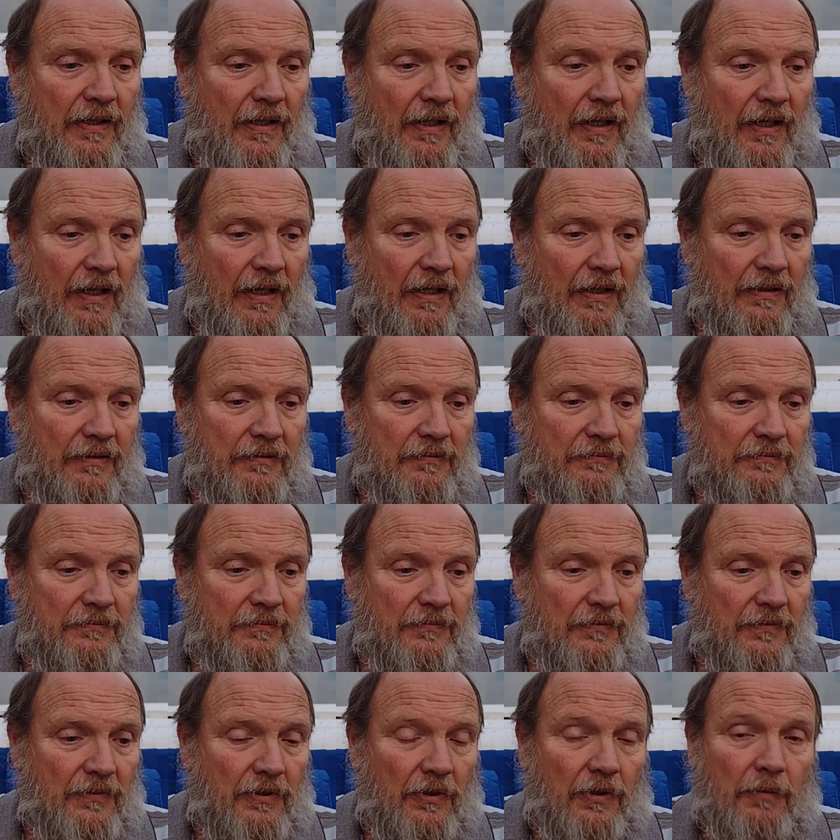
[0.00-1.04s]
Uh,
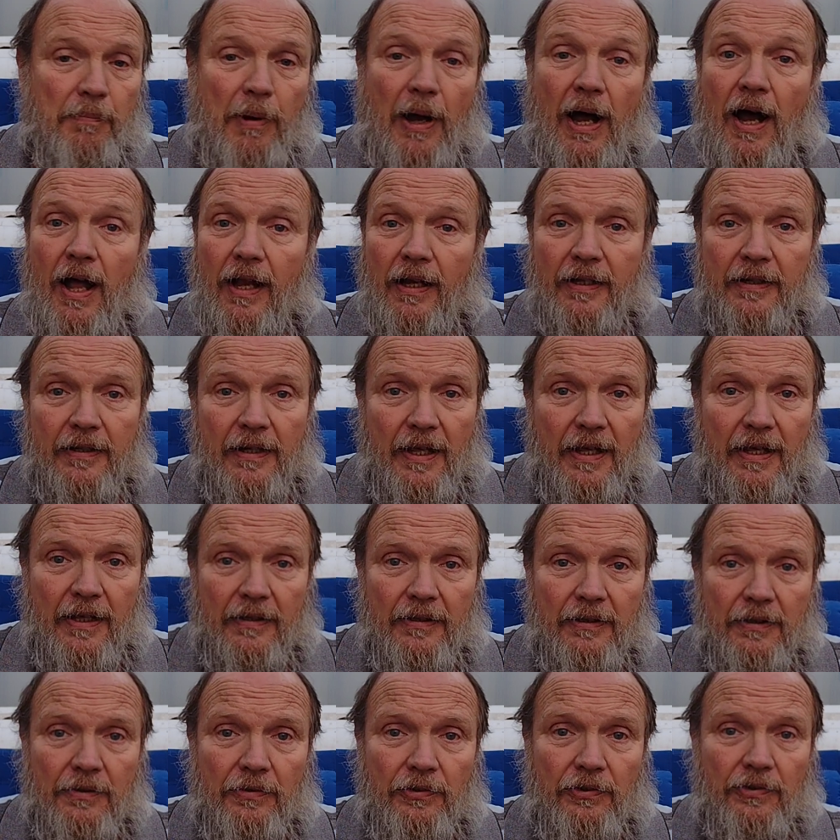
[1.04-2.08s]
they're
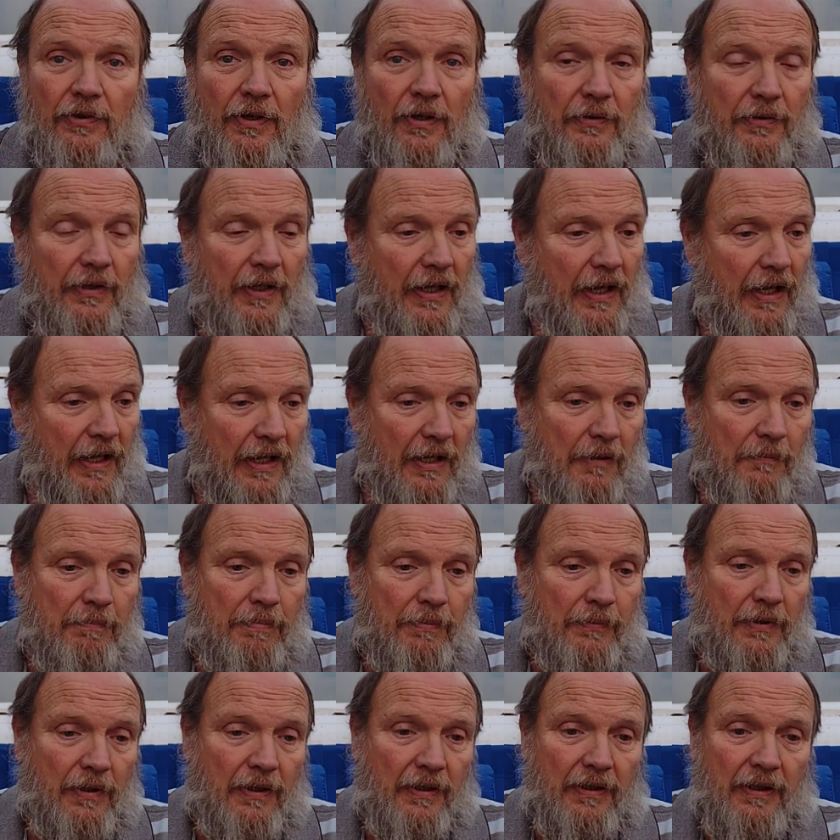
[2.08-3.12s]
pollinators, so they help
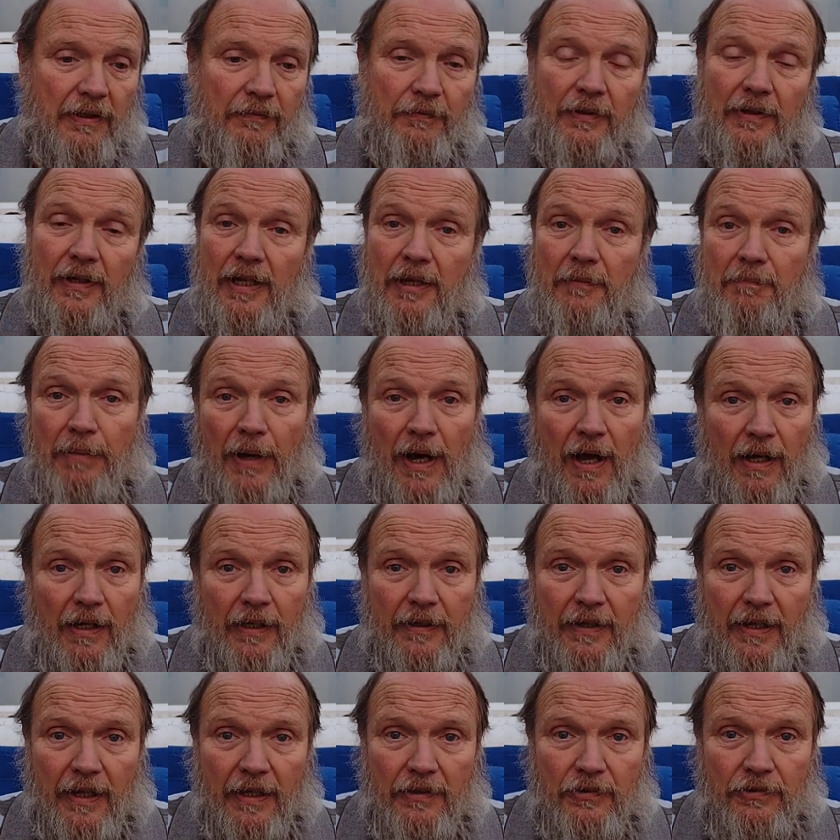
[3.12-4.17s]
uh, if you need
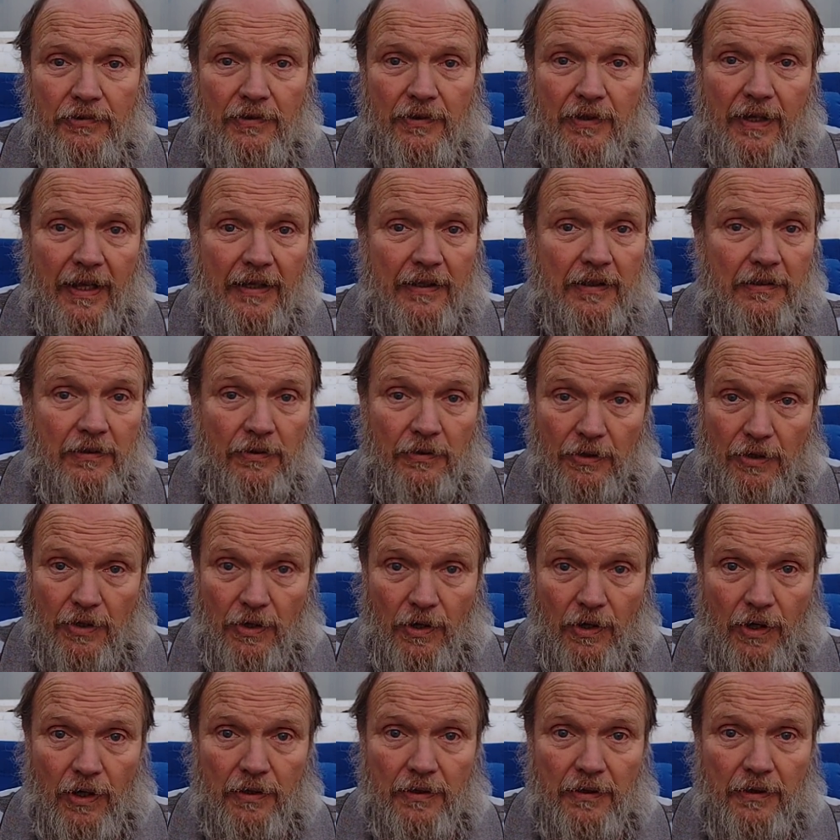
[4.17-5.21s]
pollination, like in your
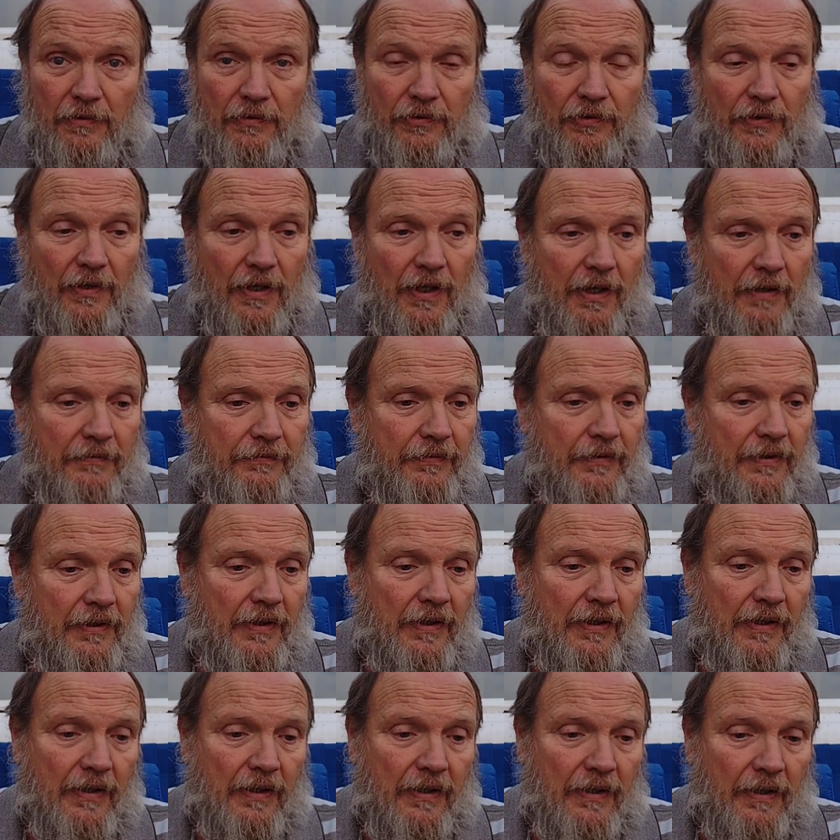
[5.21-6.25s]
garden and stuff.
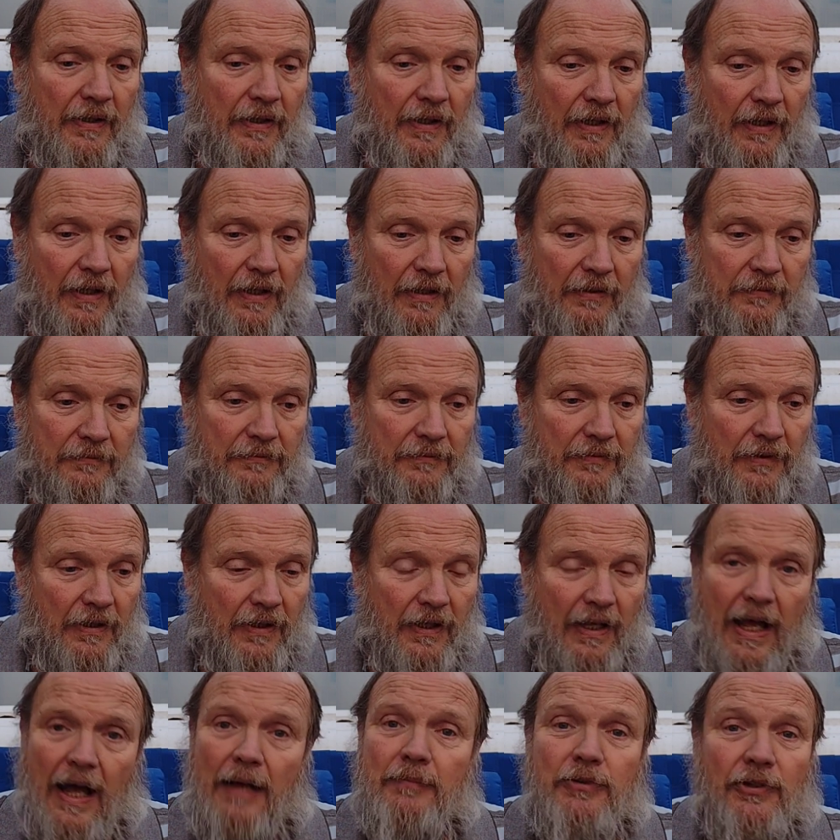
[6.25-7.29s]
Uh,
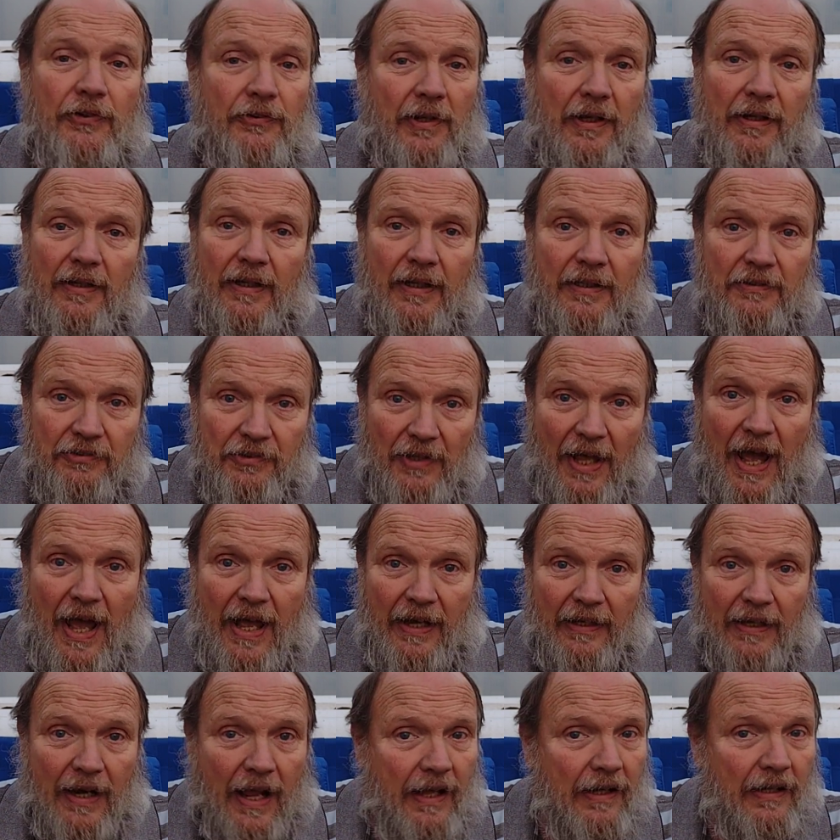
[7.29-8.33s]
I'm just getting
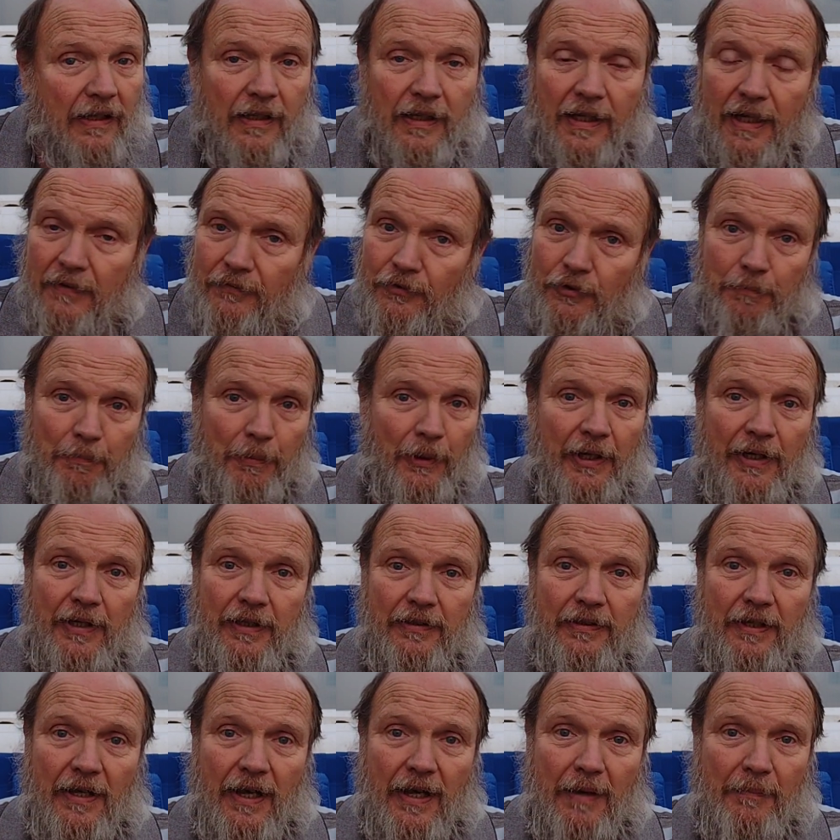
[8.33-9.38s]
excited. I love
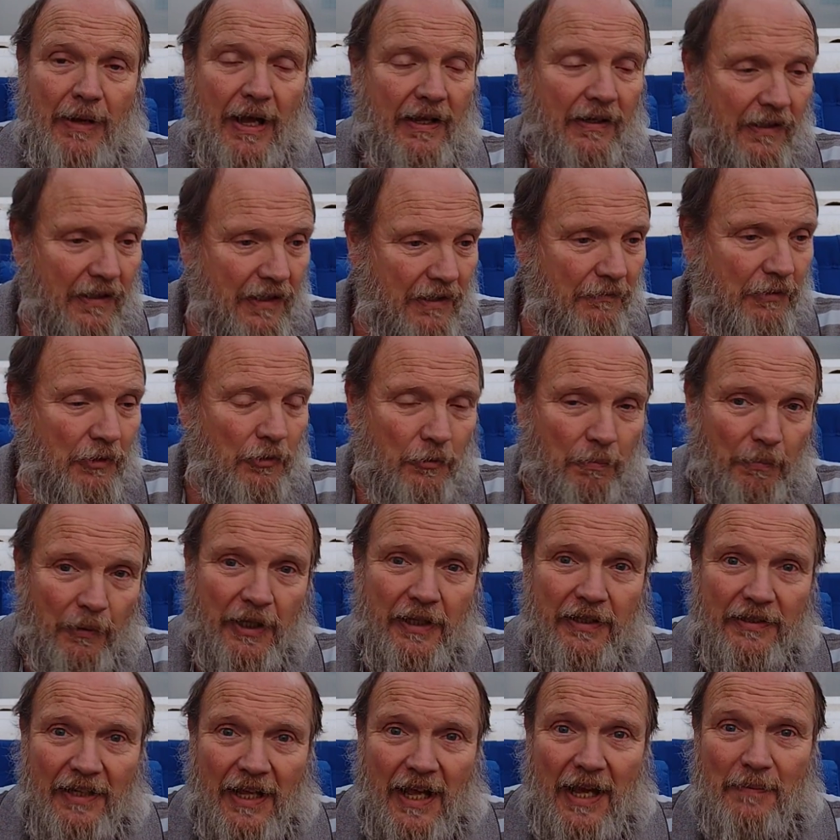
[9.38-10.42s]
springtime. I love when
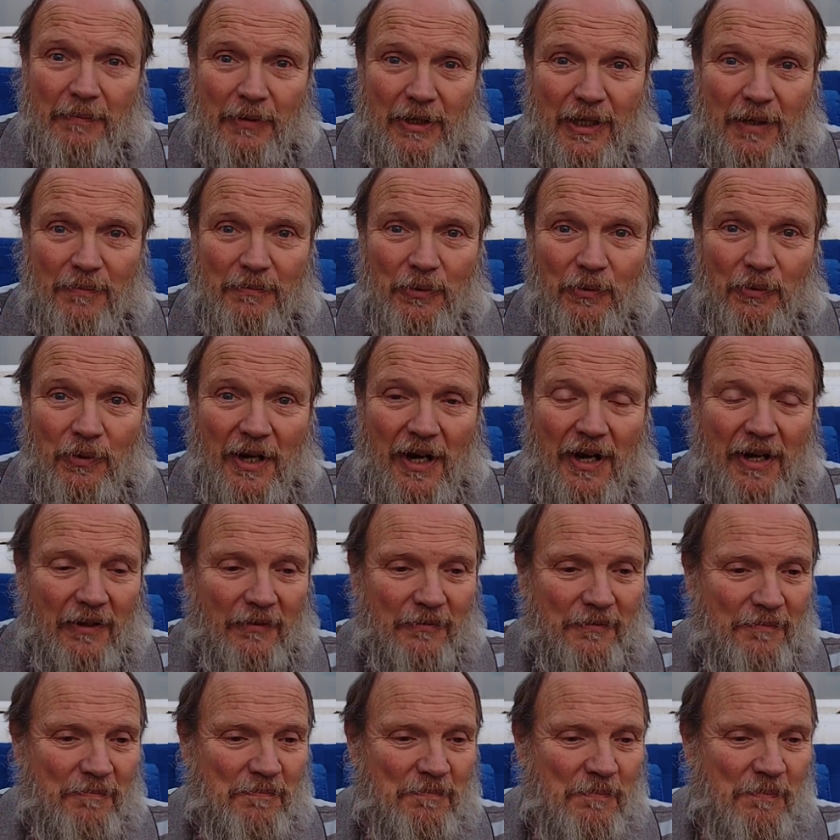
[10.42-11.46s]
springtime comes
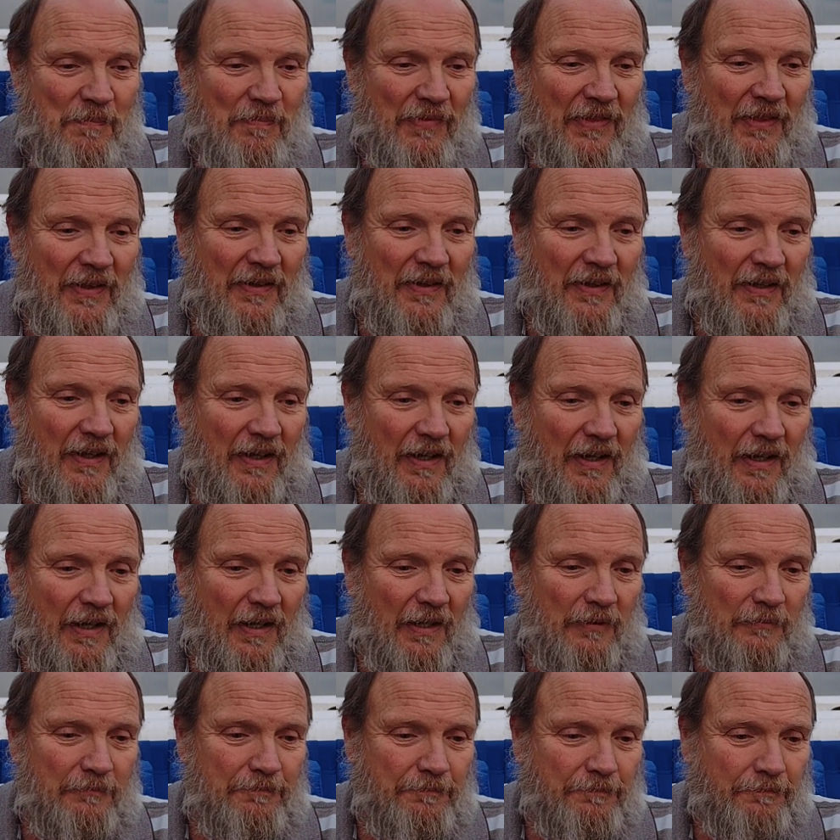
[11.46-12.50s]
around.
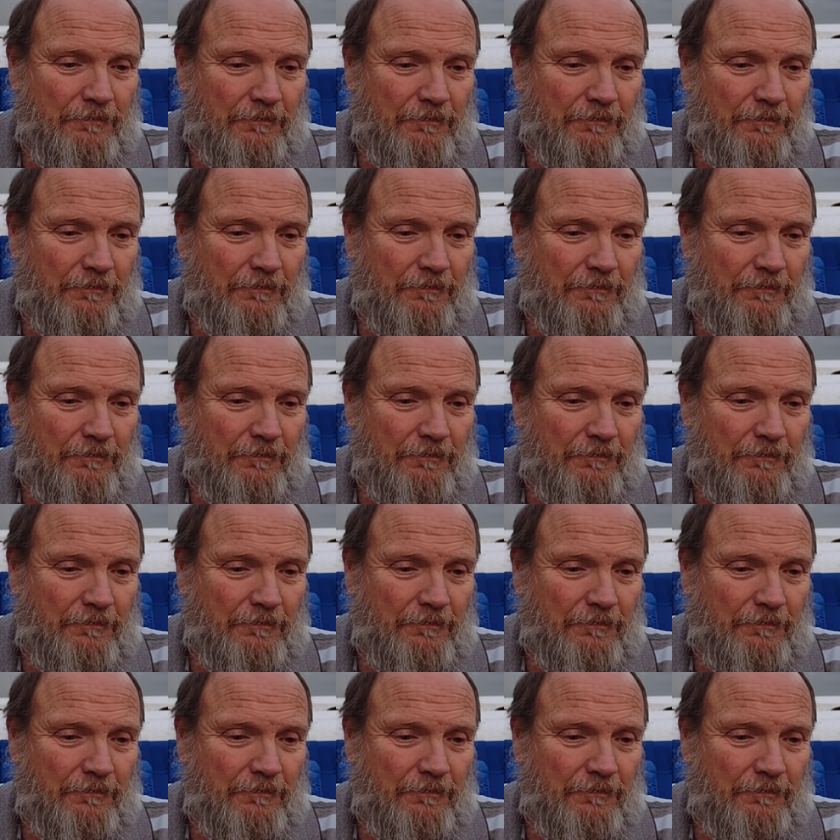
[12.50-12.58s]
Uh,